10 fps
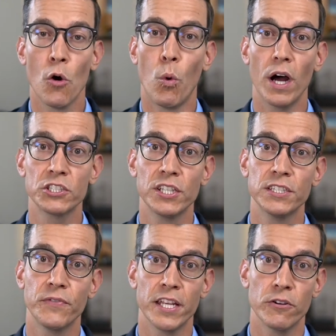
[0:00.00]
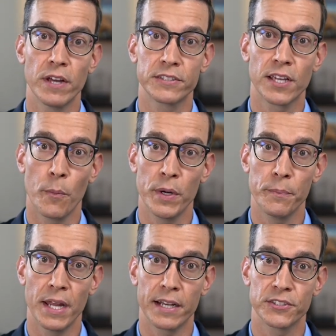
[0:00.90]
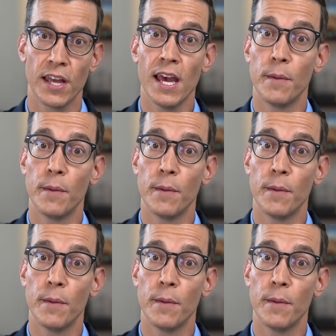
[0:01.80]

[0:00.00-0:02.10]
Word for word: watch this video that's coming up next